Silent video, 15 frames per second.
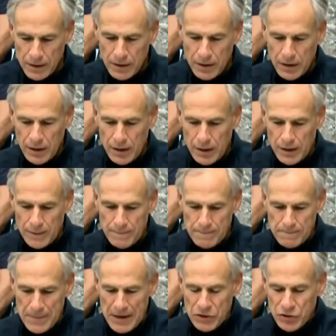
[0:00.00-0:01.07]
Uh,
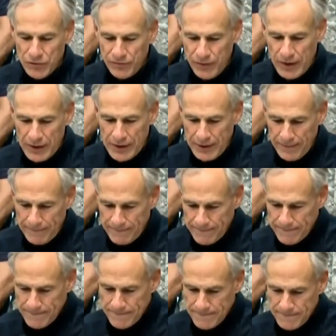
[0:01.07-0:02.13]
major flooding
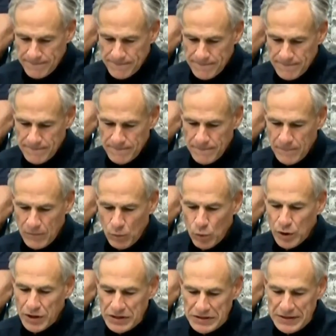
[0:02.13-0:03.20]

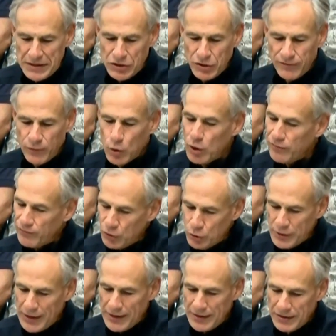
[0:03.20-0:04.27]
will continue for a few
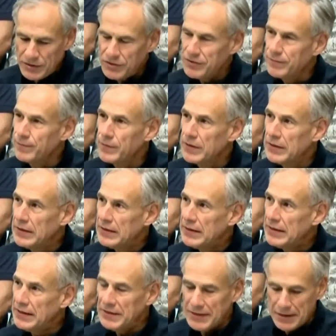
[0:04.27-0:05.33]
days
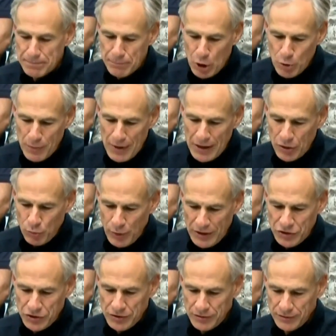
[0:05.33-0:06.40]
in the Beaumont
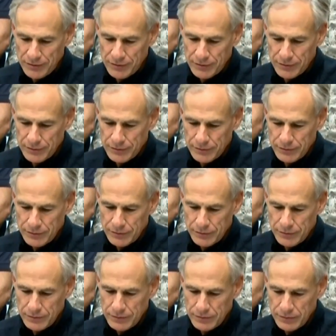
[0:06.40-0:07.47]
region,
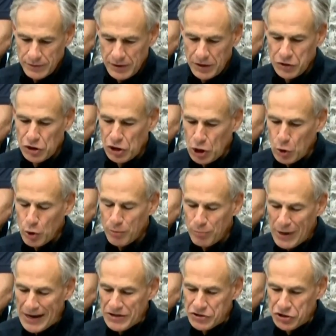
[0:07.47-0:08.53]
in the lower
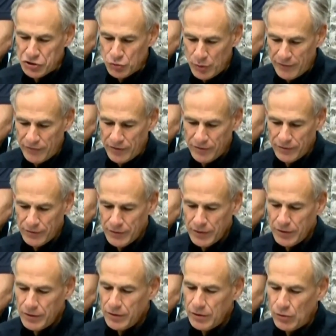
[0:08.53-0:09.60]
Brazos River
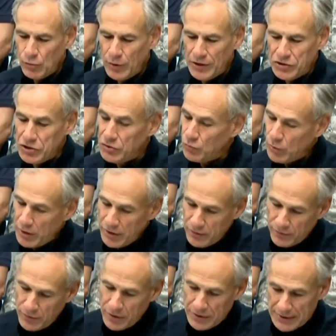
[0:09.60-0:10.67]
region, where
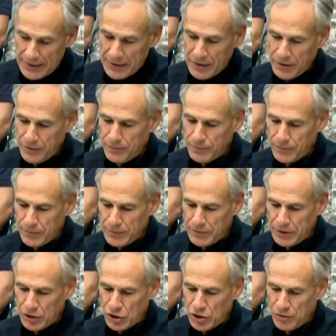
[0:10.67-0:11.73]
there
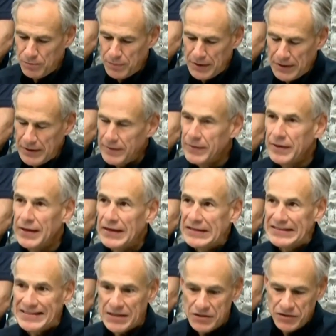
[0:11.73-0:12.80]
there could be
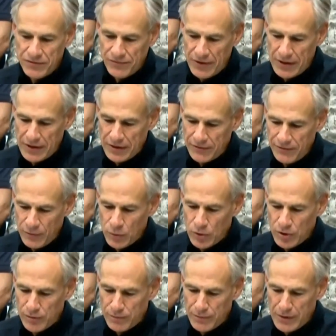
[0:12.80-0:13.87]
extensive flooding
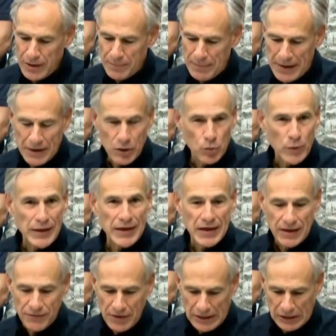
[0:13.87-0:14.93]
for about a week,
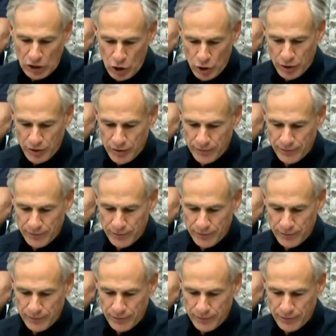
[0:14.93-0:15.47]
if not longer